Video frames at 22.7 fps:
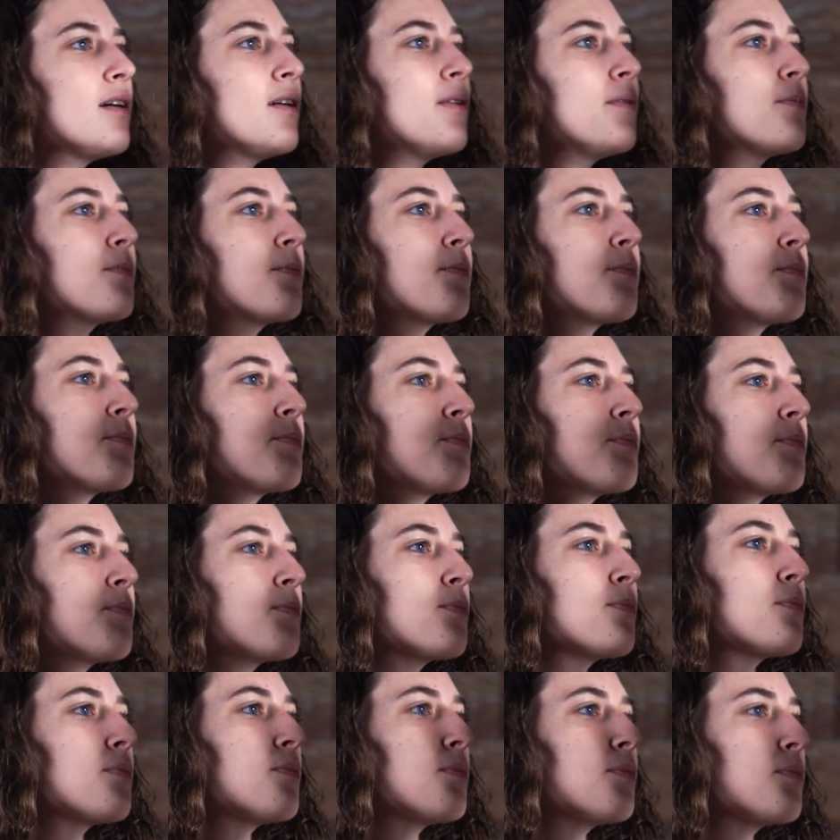
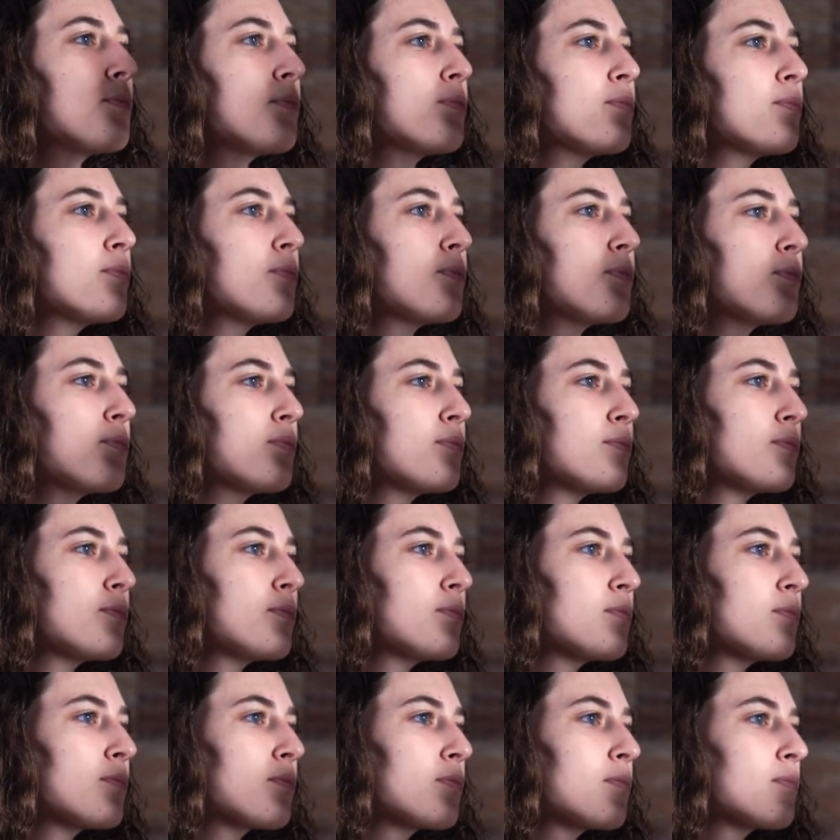
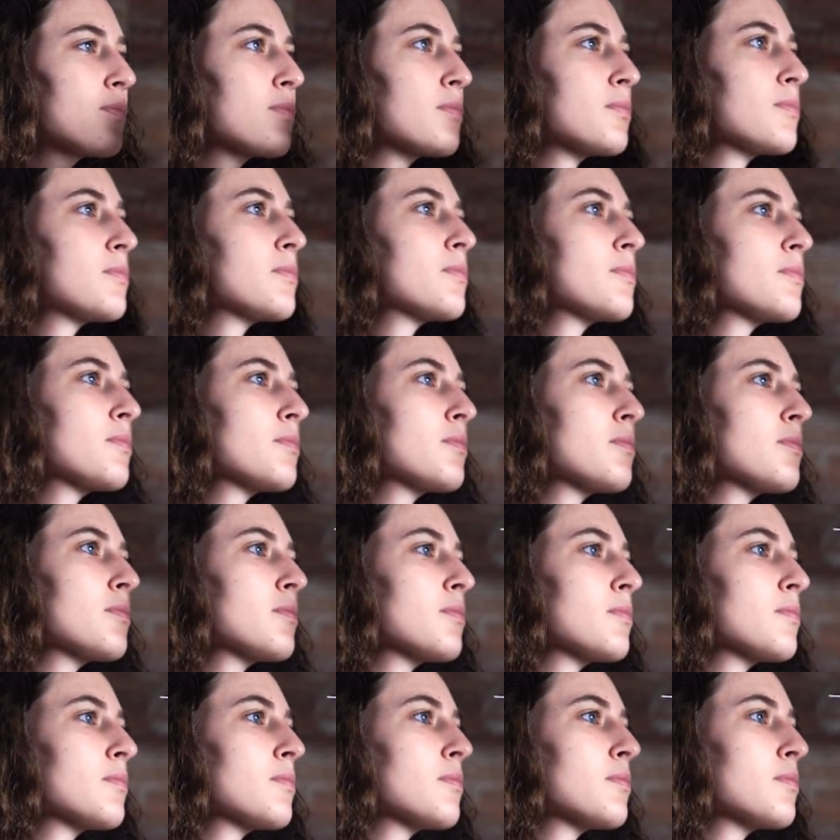
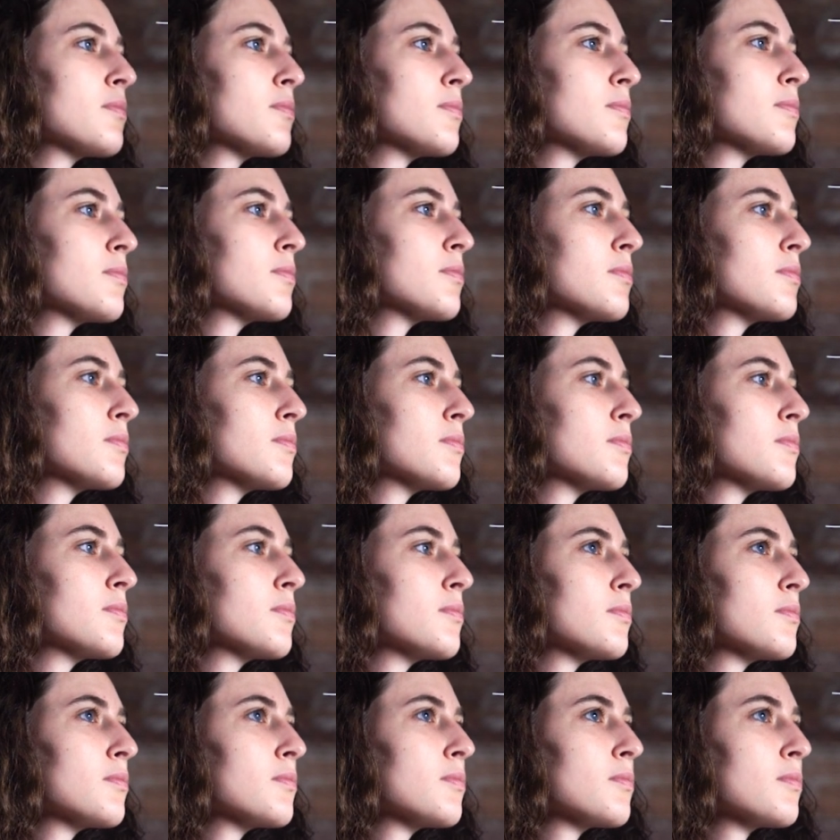
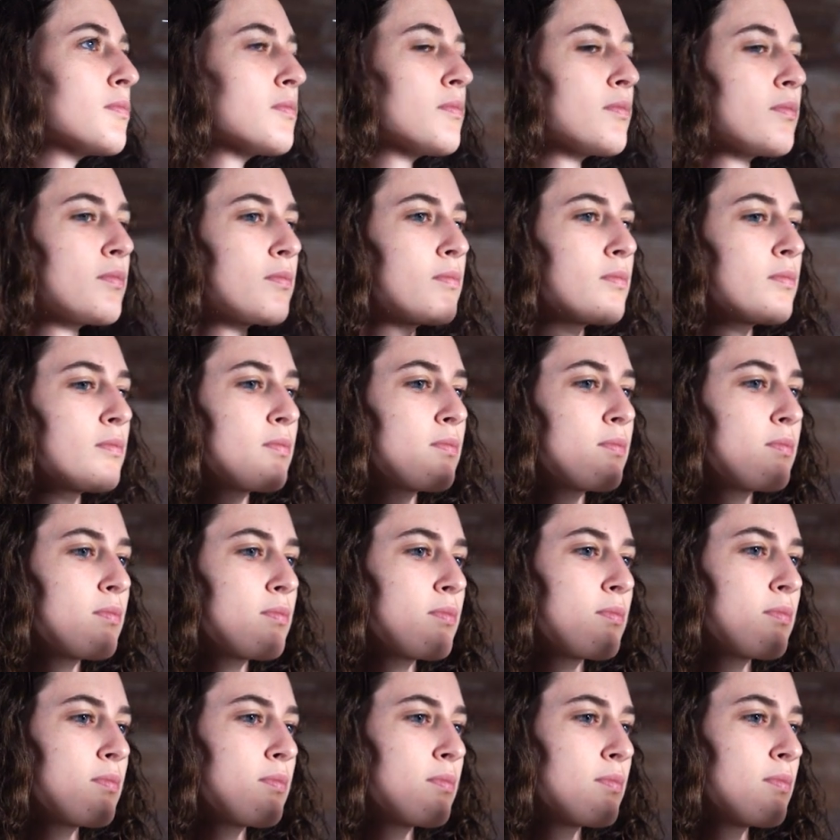
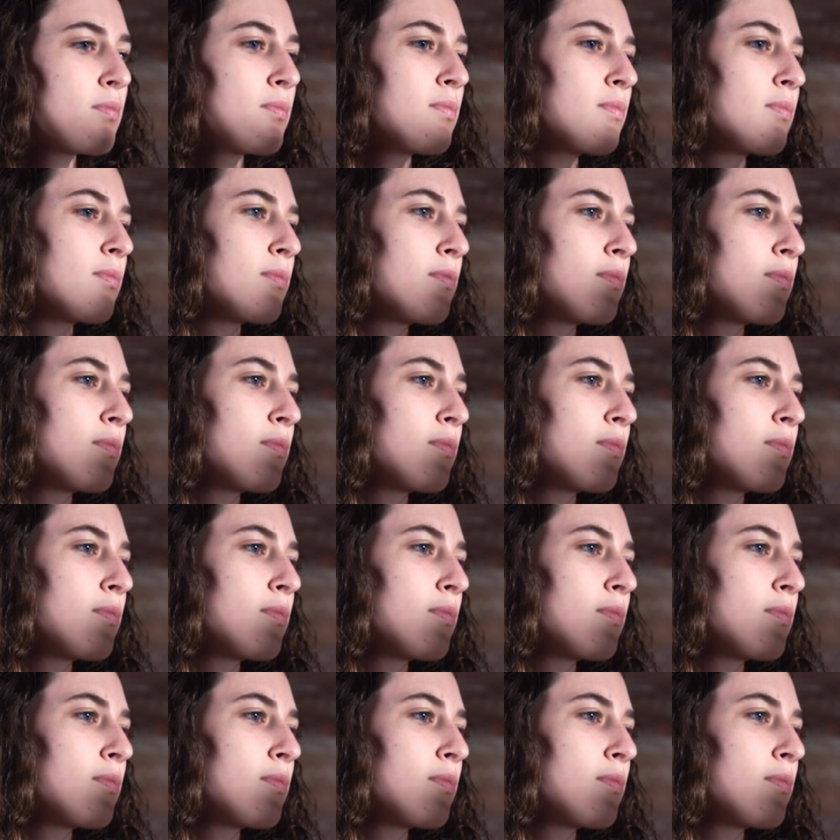Nobody speaks.